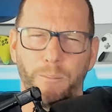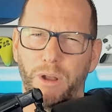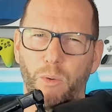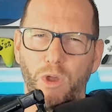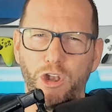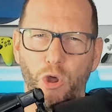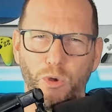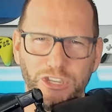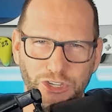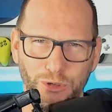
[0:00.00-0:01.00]
But I want to know
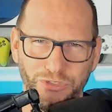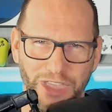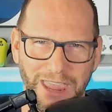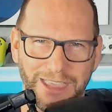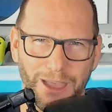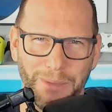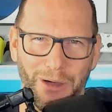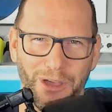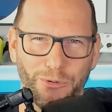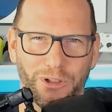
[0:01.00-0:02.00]
what you think
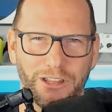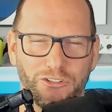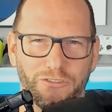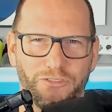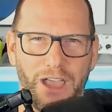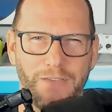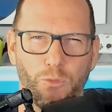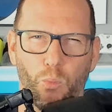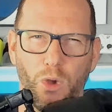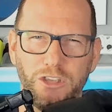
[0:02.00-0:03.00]
about Unreal Engine
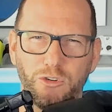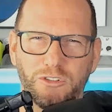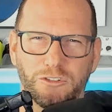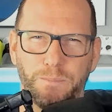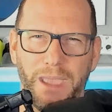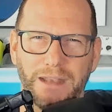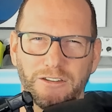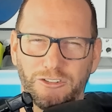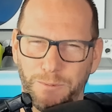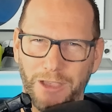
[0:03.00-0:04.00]
5 and what you
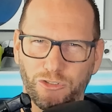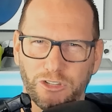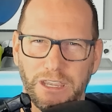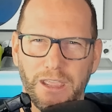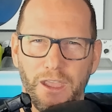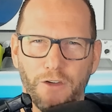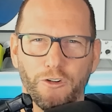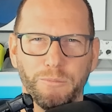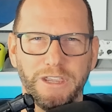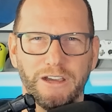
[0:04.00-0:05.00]
expect, especially
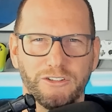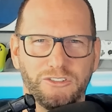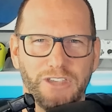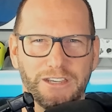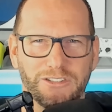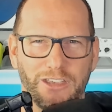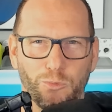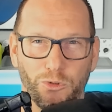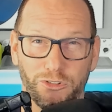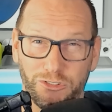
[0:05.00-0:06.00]
from Gears 6,
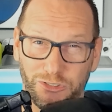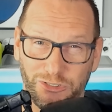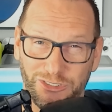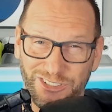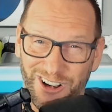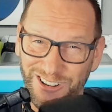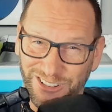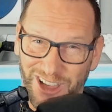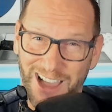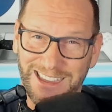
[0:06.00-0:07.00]
as we'll
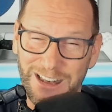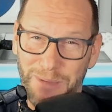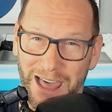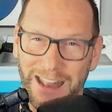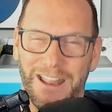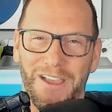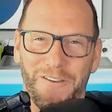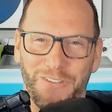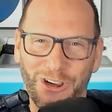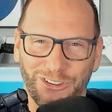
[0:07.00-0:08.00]
start talking about it
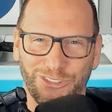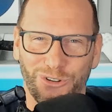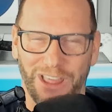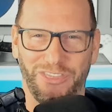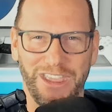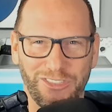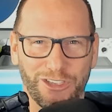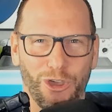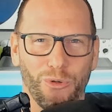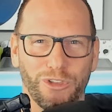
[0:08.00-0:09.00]
very soon. I think
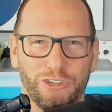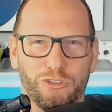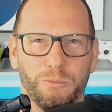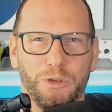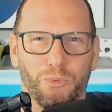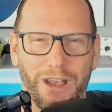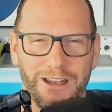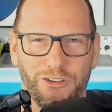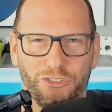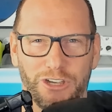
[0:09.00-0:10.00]
the Coalition will be
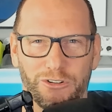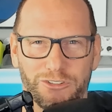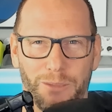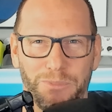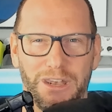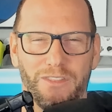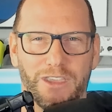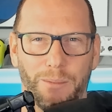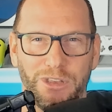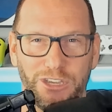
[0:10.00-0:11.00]
ready to share something in
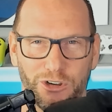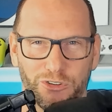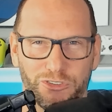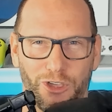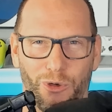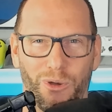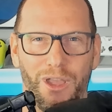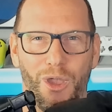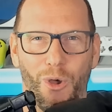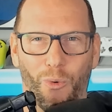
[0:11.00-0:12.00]
the coming year or so.
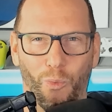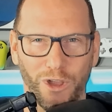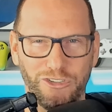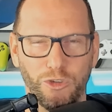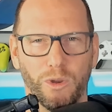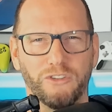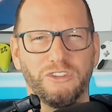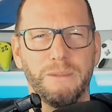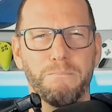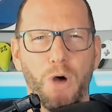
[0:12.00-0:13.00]
What do you want to
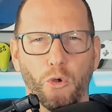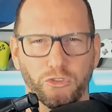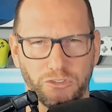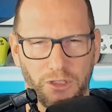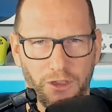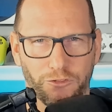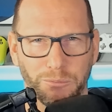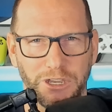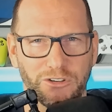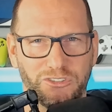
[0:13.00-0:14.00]
see most
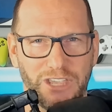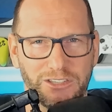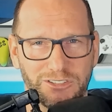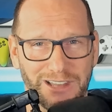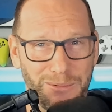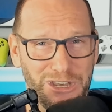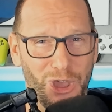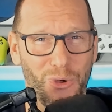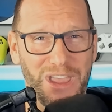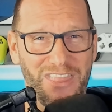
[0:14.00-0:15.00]
from Gears 6? Let me
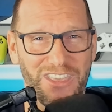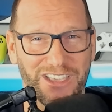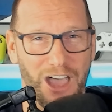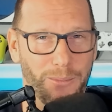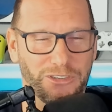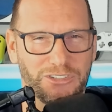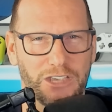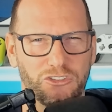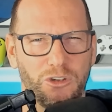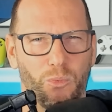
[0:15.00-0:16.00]
know in the comment section.